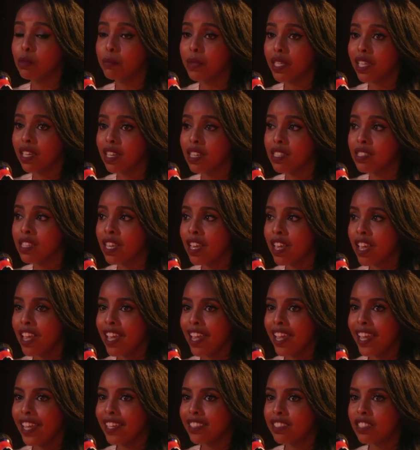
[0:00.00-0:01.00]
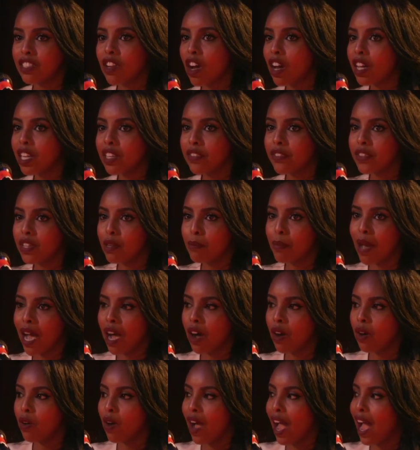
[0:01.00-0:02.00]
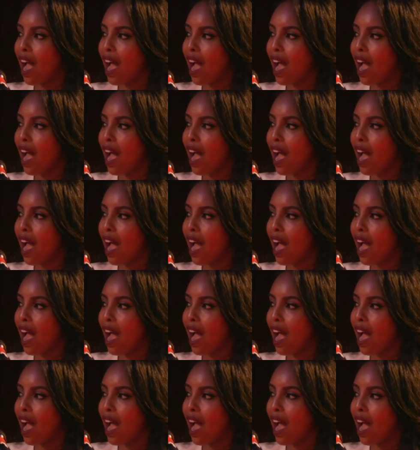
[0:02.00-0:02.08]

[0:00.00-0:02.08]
because it's not even about